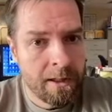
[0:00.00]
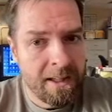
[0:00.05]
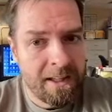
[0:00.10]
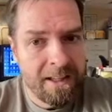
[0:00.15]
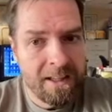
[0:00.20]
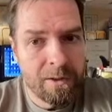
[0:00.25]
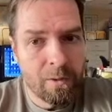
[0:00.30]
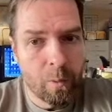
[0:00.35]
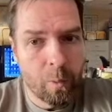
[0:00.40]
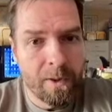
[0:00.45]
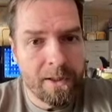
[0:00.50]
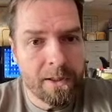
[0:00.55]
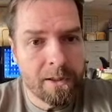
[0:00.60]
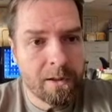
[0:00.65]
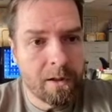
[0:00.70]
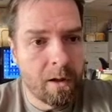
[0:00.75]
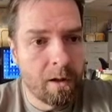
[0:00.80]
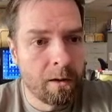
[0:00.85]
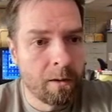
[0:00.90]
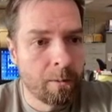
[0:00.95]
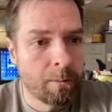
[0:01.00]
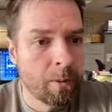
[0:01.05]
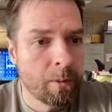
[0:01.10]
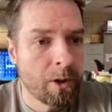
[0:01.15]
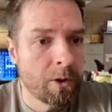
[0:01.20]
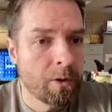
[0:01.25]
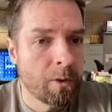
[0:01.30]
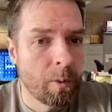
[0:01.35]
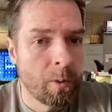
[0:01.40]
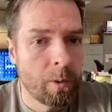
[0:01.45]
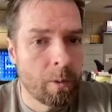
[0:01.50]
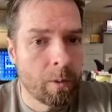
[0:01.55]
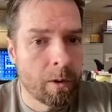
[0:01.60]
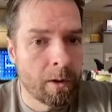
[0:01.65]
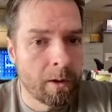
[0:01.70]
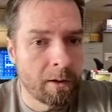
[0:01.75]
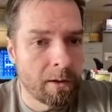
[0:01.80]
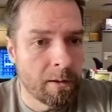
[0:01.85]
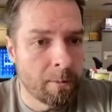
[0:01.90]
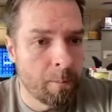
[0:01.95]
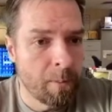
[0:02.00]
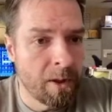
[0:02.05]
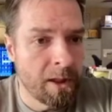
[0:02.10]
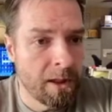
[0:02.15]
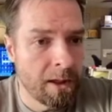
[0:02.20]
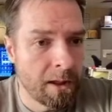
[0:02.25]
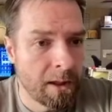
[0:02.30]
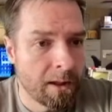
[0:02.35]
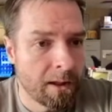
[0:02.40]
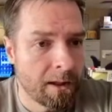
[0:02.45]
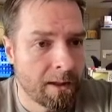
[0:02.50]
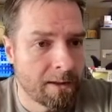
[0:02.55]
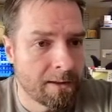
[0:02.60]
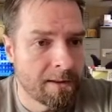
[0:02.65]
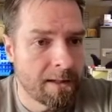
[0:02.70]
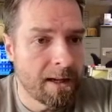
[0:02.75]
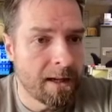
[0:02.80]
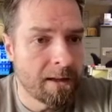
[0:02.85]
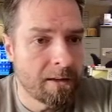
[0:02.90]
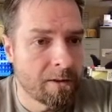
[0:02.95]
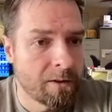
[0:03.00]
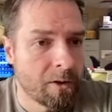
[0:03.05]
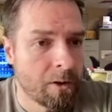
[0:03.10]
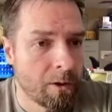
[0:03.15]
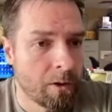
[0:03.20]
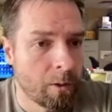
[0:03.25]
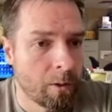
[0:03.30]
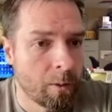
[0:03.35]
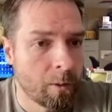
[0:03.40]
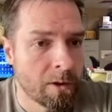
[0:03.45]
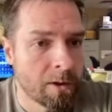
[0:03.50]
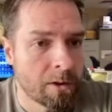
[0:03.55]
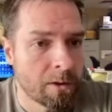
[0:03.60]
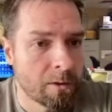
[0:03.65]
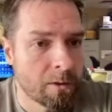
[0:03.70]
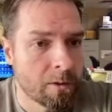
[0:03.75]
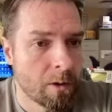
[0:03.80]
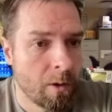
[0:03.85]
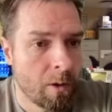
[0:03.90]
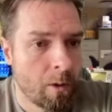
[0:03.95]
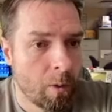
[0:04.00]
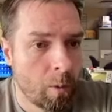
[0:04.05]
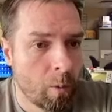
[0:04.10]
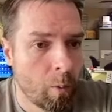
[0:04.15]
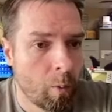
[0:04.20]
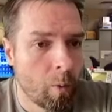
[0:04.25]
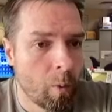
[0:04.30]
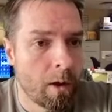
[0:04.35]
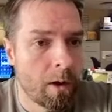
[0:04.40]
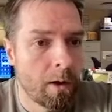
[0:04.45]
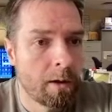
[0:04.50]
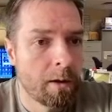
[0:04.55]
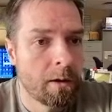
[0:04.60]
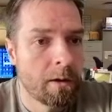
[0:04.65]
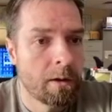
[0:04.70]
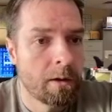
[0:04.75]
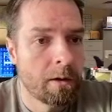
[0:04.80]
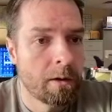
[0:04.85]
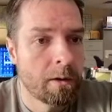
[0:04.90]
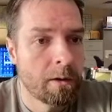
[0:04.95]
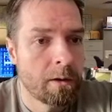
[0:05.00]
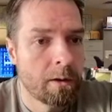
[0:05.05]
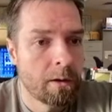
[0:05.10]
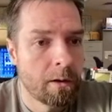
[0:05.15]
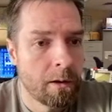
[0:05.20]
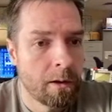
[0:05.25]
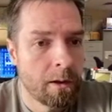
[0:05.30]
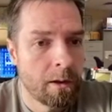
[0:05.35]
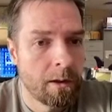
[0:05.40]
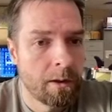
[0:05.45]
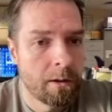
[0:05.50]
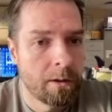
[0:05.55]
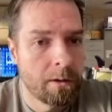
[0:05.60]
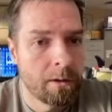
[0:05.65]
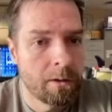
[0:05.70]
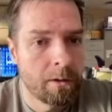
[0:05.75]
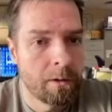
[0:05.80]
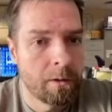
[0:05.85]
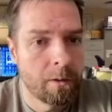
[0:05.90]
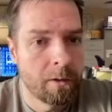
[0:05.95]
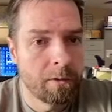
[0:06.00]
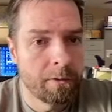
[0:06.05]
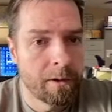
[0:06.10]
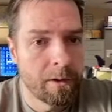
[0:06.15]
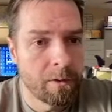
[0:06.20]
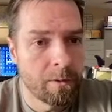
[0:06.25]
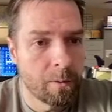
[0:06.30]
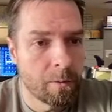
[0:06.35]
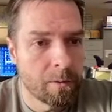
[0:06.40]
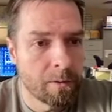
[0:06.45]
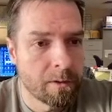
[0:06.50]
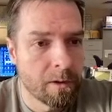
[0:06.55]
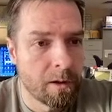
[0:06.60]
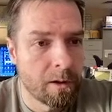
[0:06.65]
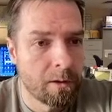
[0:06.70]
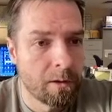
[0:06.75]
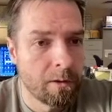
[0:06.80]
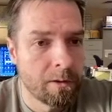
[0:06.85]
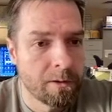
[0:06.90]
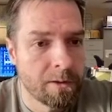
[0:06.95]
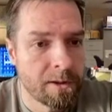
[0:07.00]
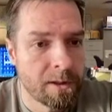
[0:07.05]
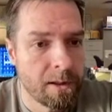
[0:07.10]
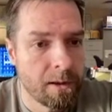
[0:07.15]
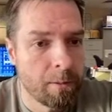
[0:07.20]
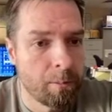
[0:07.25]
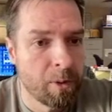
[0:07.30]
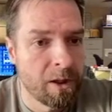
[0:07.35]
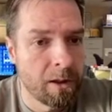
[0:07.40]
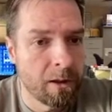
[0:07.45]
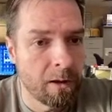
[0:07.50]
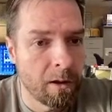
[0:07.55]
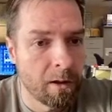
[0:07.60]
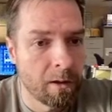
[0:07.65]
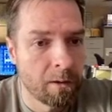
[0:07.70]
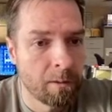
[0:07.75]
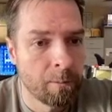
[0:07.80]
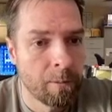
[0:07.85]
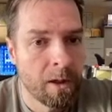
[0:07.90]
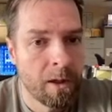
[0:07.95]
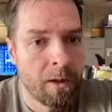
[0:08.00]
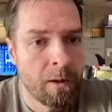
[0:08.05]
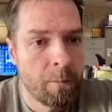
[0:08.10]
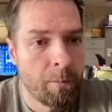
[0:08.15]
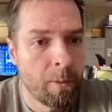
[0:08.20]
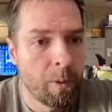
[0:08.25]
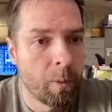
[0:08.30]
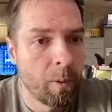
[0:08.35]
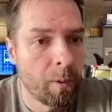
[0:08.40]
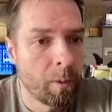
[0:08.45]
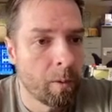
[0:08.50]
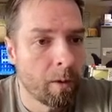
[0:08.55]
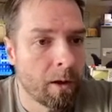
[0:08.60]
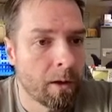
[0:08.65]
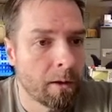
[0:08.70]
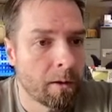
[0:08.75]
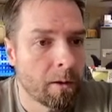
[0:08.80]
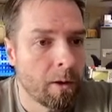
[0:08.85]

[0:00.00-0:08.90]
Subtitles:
is which column do we want it to be, and it's at 2, which is 1, 2. If this was gone, you'd see the B column, but we want